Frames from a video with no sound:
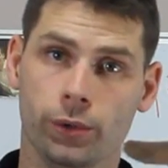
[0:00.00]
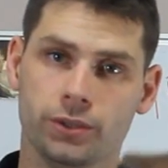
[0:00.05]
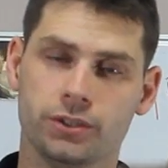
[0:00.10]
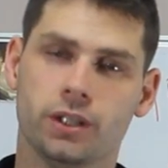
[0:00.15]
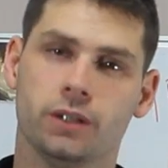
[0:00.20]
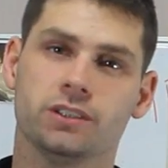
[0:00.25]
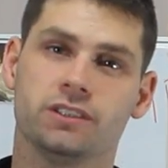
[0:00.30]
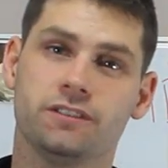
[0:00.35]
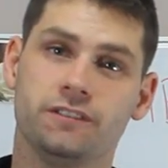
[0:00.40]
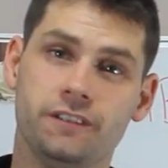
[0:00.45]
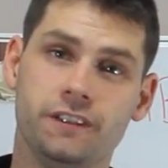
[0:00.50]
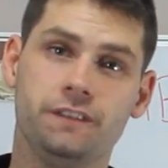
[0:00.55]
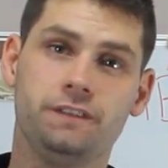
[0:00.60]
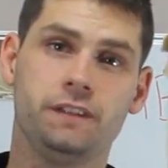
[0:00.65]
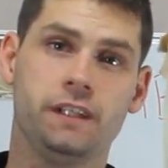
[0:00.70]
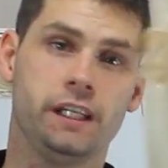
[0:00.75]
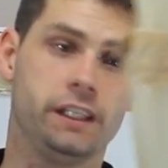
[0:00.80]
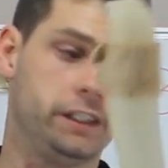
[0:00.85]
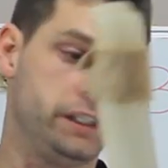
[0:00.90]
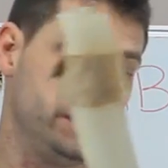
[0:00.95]
So I was
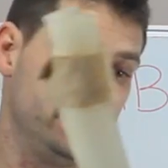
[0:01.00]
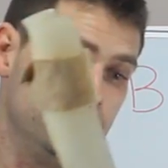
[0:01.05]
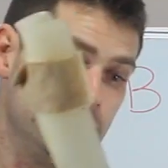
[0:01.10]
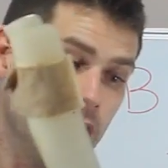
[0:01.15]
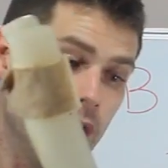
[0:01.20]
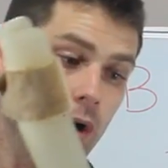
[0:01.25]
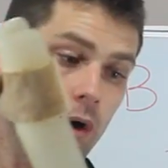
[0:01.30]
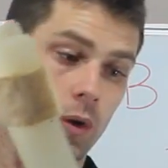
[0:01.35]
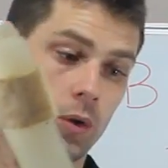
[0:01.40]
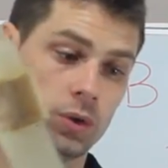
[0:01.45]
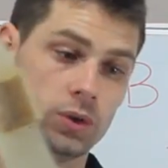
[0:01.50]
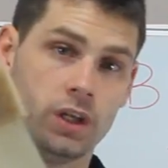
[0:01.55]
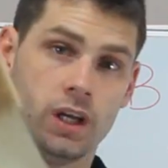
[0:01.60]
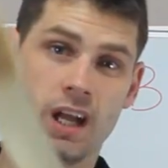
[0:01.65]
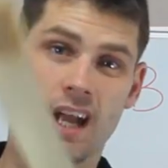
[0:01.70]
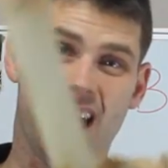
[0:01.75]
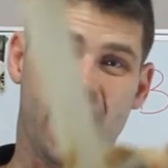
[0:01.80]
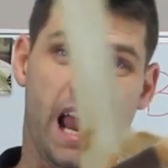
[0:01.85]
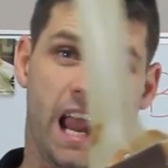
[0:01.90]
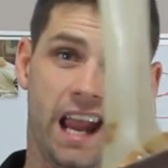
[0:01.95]
15 years old,
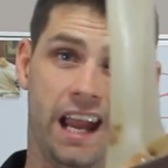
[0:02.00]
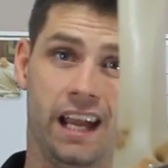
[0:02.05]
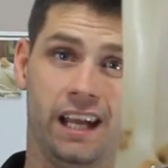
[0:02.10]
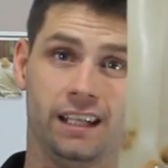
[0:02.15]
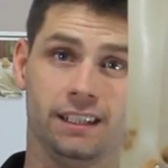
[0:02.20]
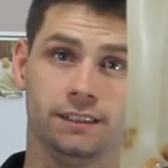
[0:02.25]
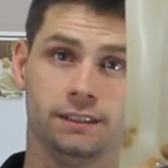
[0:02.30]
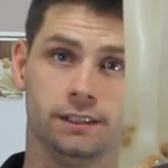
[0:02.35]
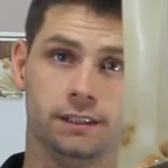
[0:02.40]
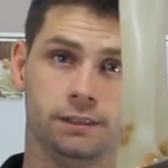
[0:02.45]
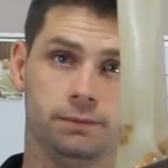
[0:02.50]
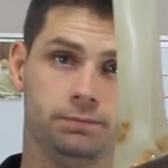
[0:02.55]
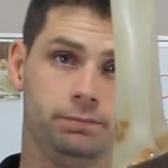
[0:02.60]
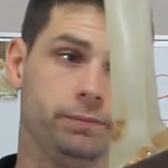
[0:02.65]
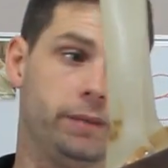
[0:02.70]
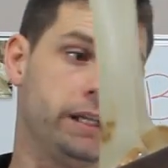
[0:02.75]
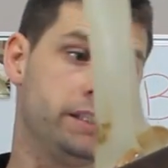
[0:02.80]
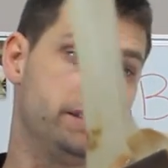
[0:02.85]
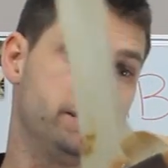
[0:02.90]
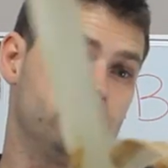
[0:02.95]
and
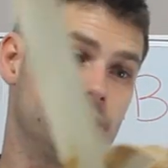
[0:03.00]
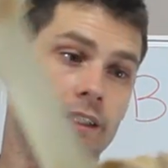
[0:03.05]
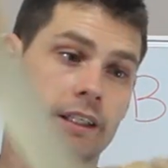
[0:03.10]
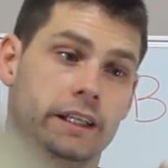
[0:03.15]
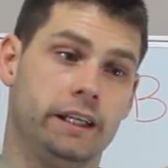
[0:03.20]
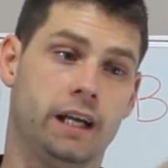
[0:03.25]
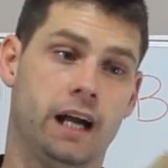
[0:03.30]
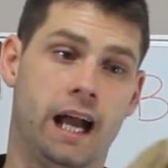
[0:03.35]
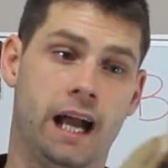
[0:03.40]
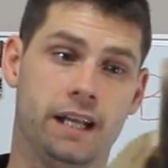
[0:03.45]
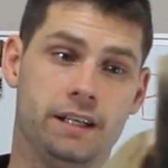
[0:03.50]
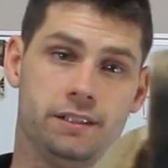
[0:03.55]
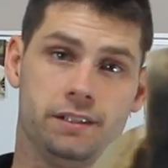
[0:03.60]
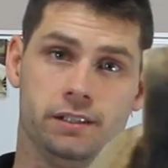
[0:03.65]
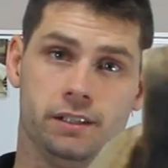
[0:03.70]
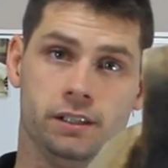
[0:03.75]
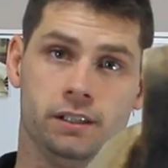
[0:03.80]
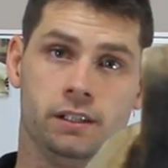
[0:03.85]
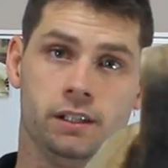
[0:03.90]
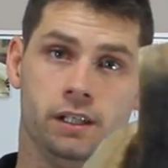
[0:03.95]
basically I had
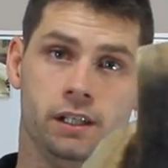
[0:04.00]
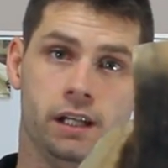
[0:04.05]
to,